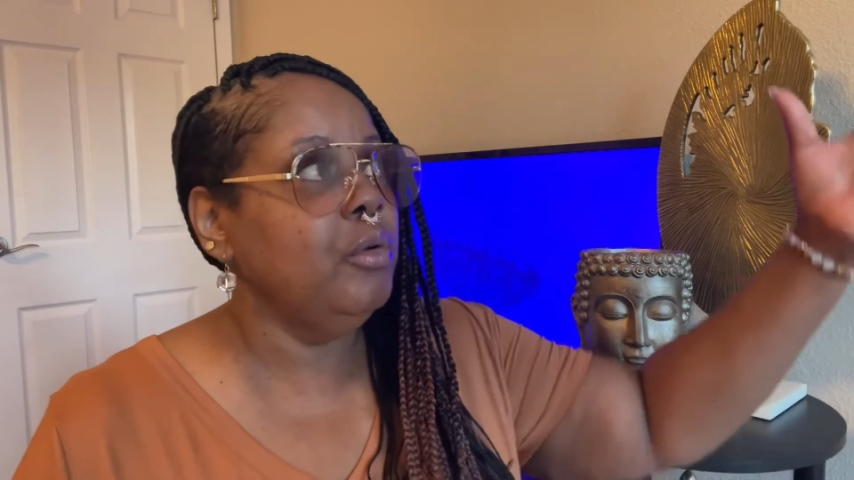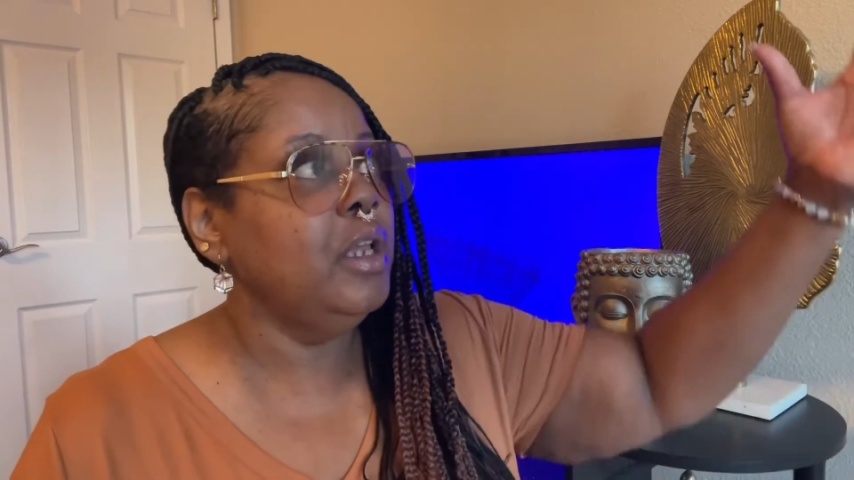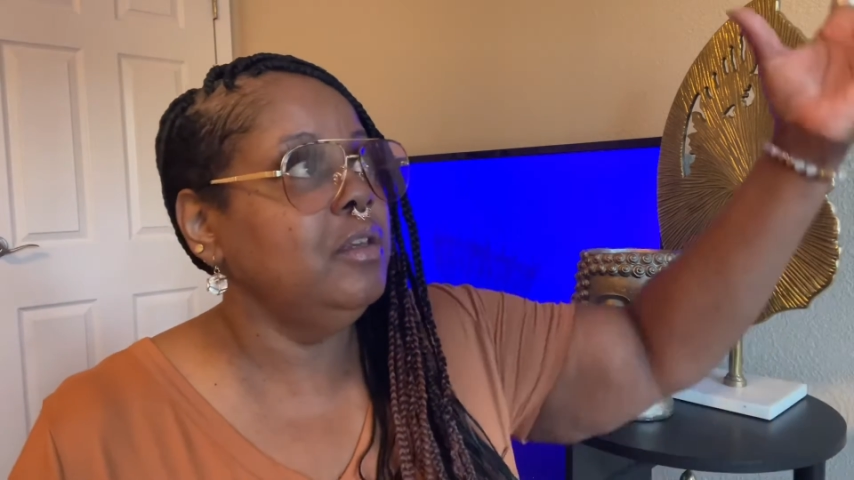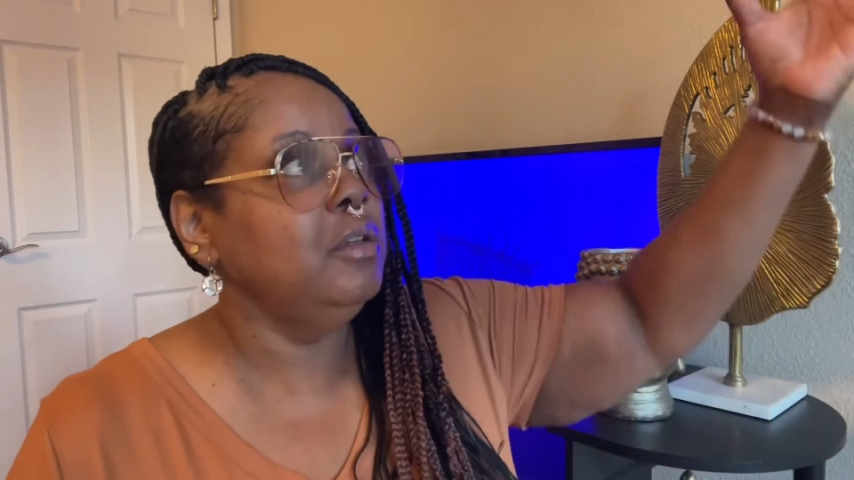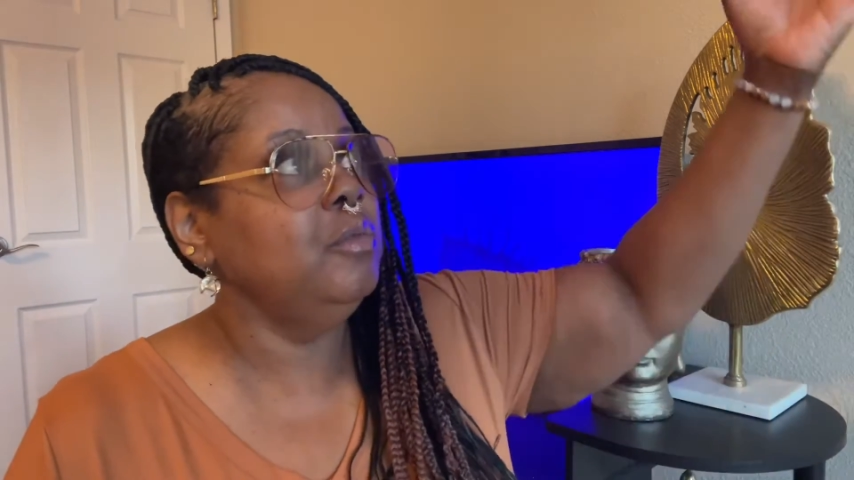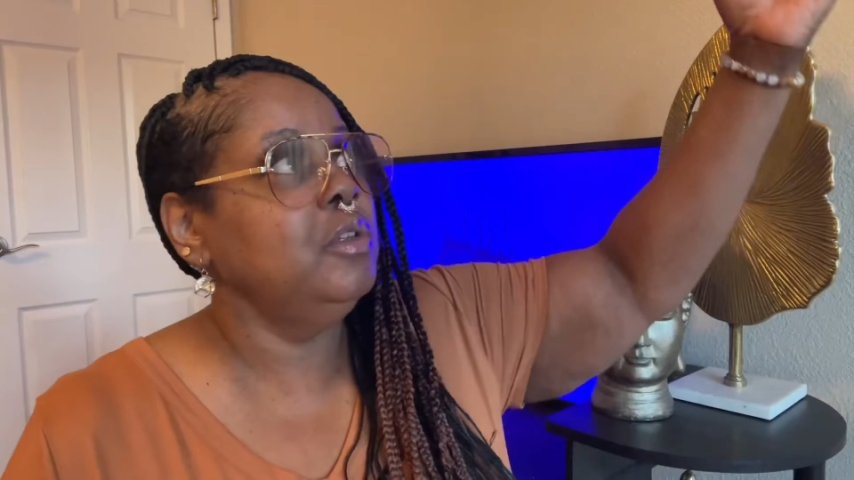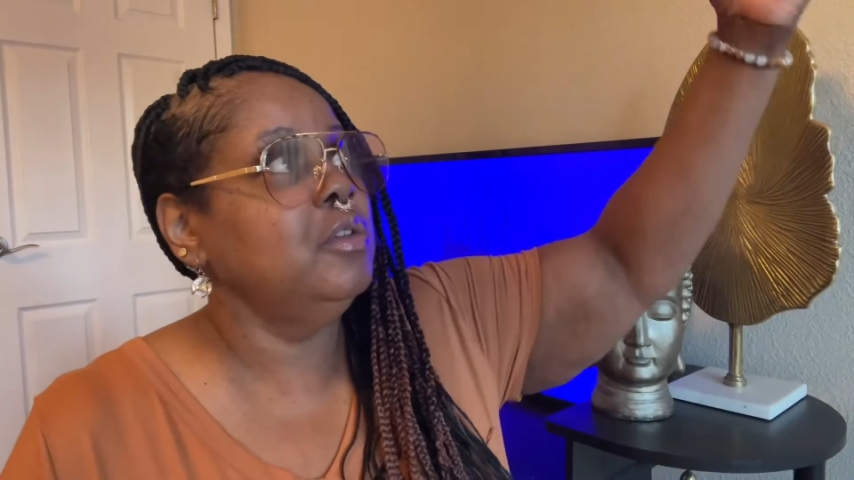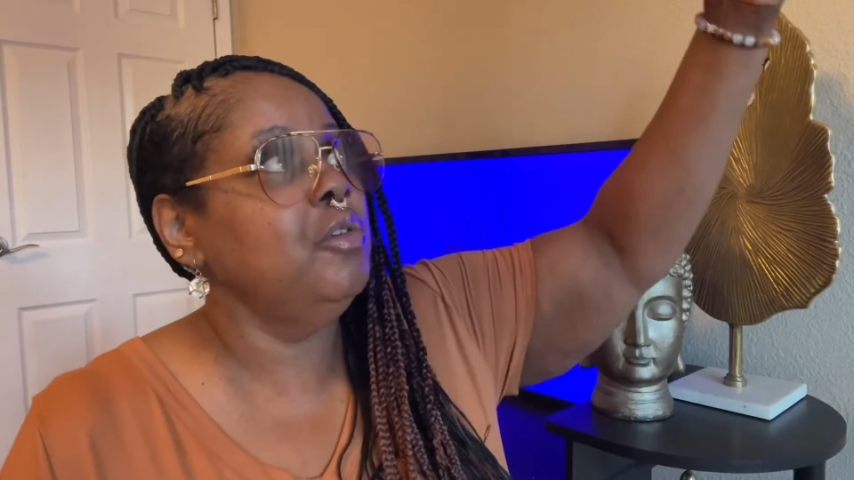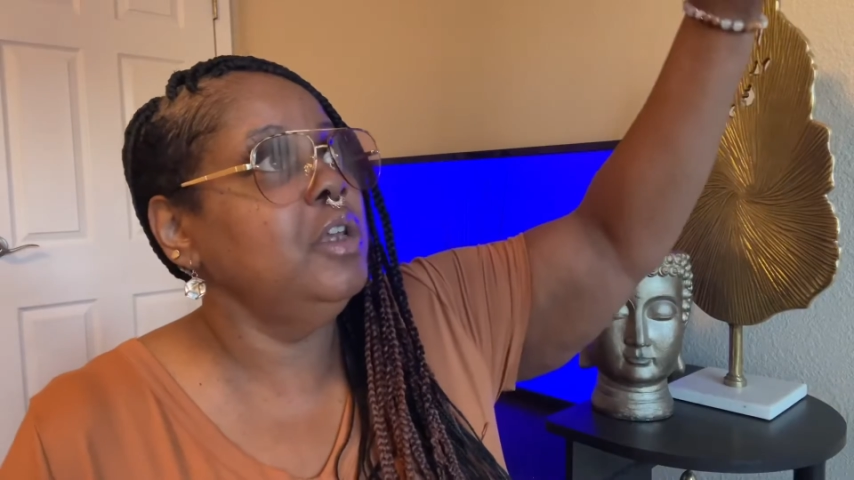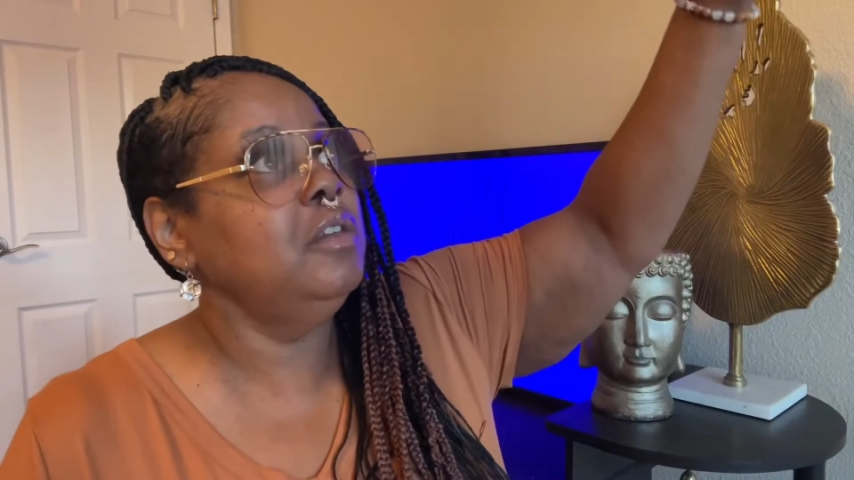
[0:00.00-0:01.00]
as it was
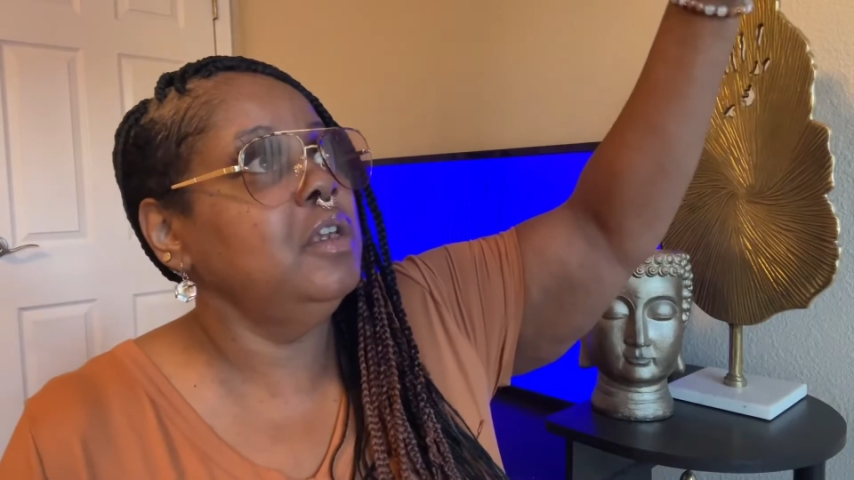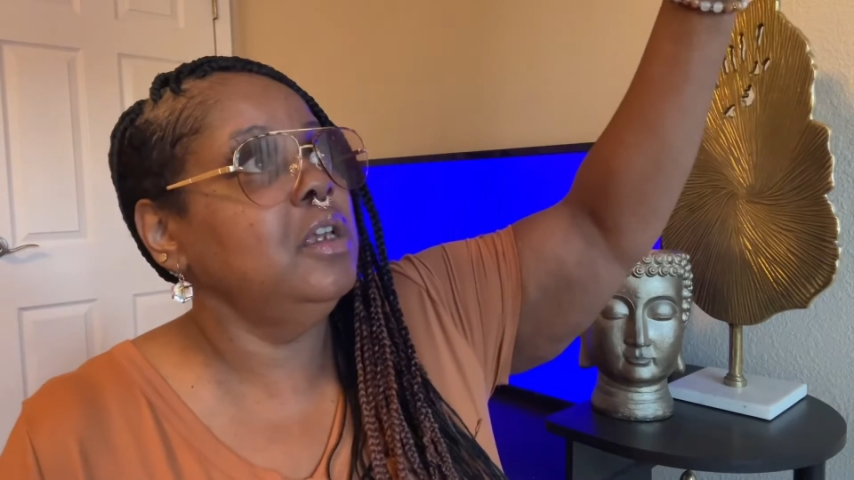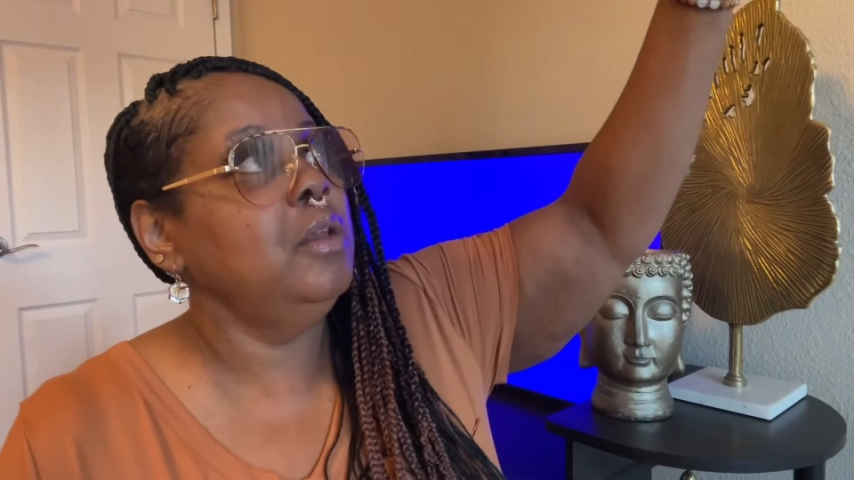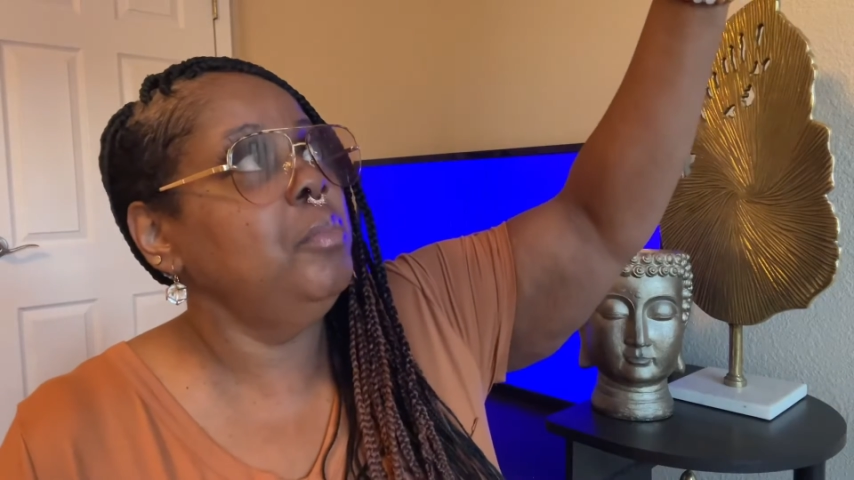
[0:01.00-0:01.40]
cresting and